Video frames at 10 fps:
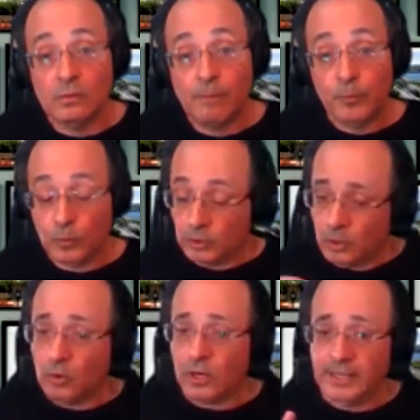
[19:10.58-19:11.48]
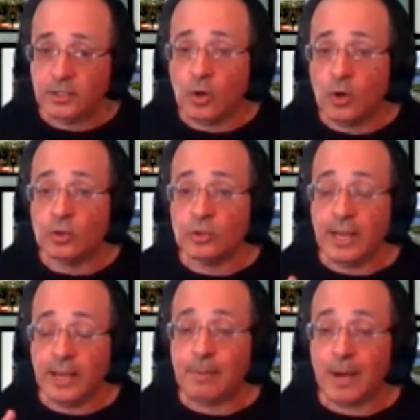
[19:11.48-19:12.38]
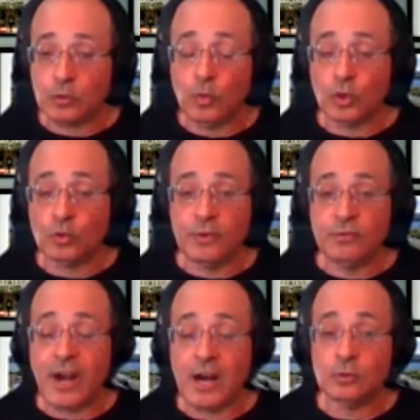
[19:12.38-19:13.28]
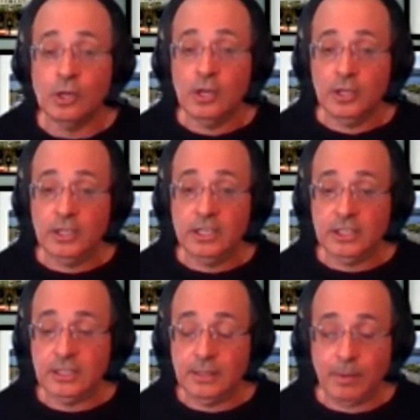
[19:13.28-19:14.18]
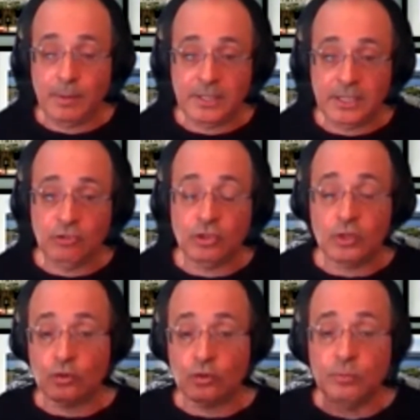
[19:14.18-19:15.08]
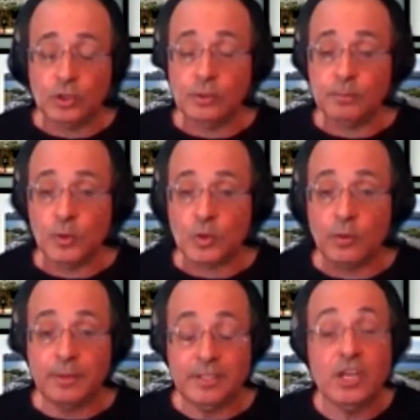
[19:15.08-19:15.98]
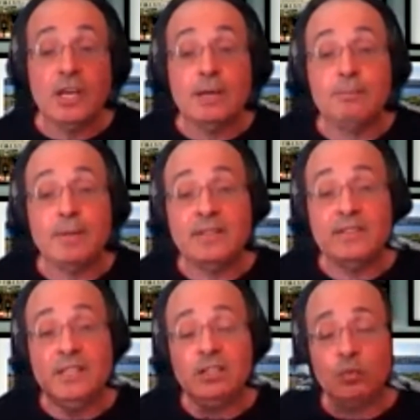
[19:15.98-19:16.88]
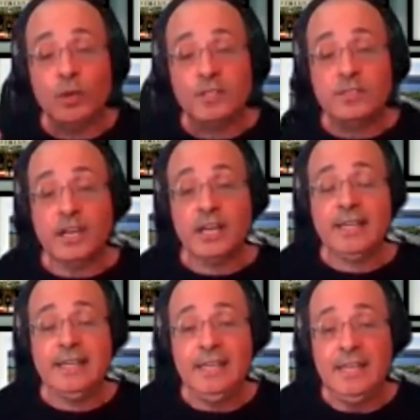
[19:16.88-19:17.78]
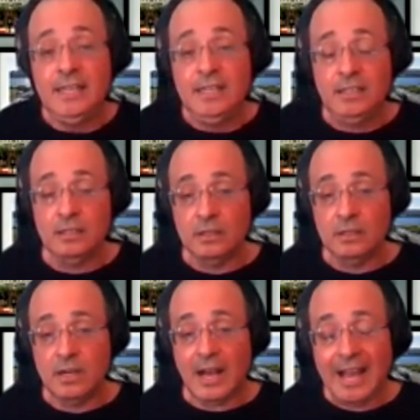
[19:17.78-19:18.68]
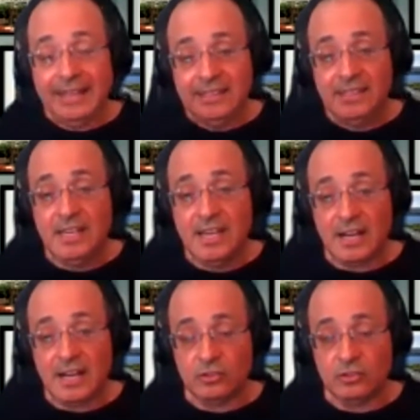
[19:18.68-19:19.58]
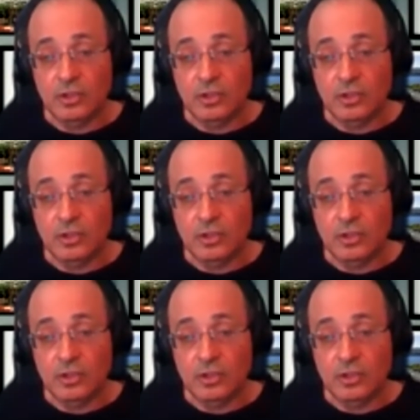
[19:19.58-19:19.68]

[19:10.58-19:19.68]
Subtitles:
We'll talk later on about what we found in implementation across multiple companies, but these were the key ideas,